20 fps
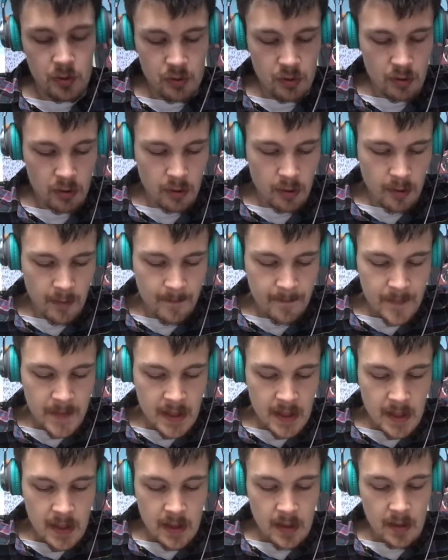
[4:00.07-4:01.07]
draw.
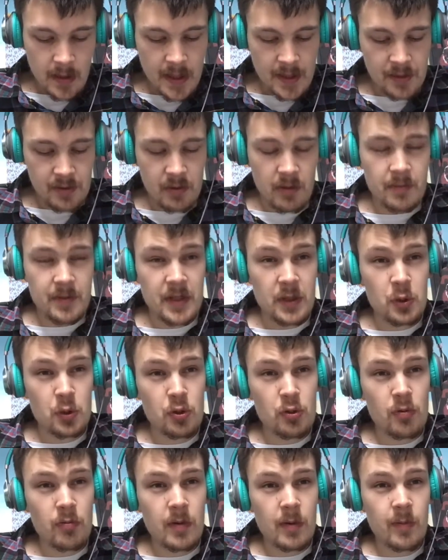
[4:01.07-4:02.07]
The last result was a
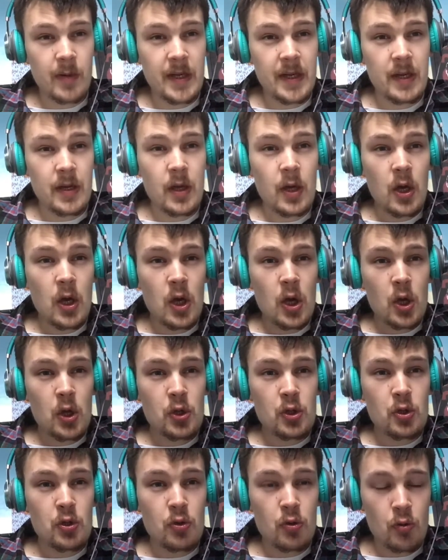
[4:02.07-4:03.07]
2-1 win
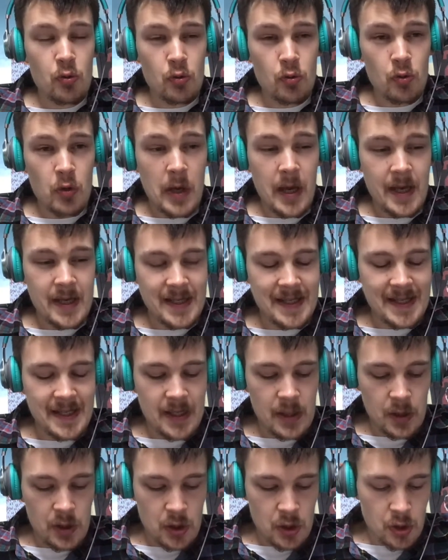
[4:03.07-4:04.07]
to
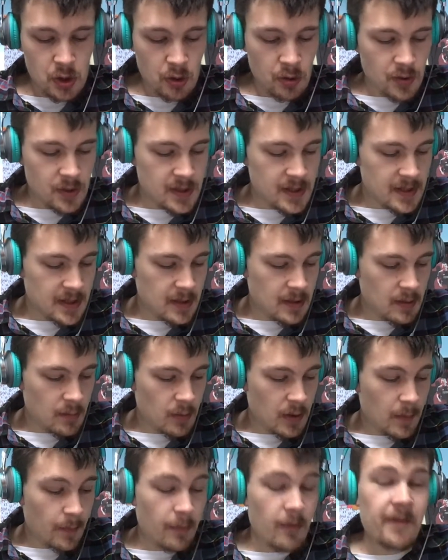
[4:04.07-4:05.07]
St Johnstone.
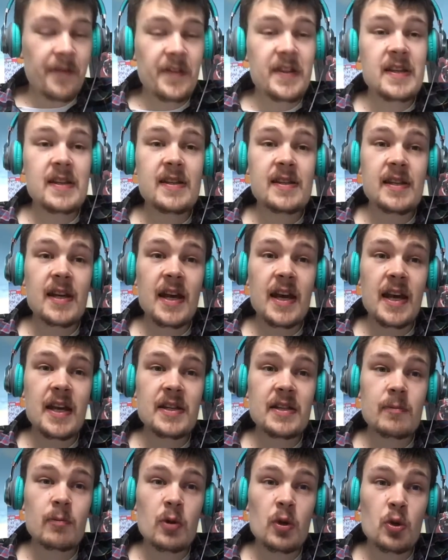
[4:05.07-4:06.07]
Well, both of these
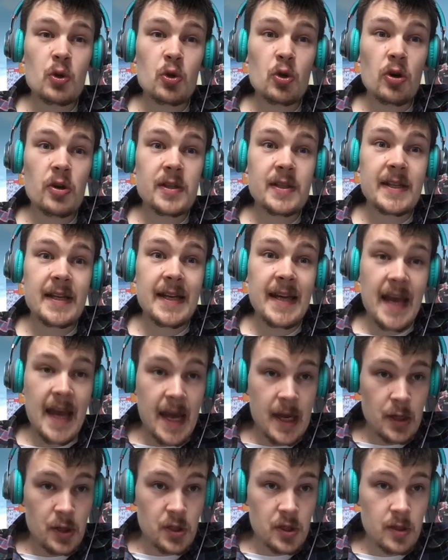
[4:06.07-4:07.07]
sides were not in
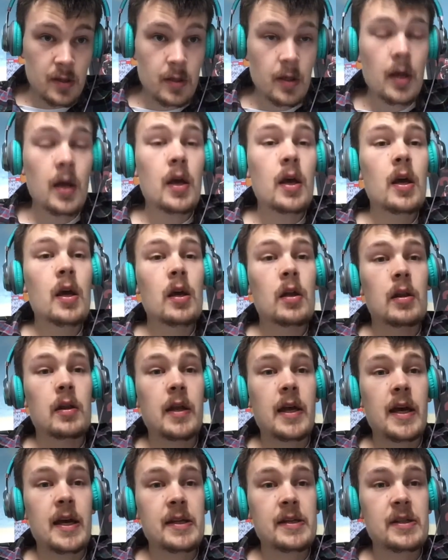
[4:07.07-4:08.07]
action
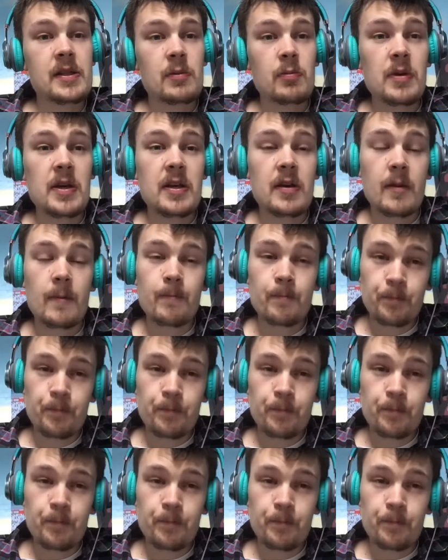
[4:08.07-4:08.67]
last week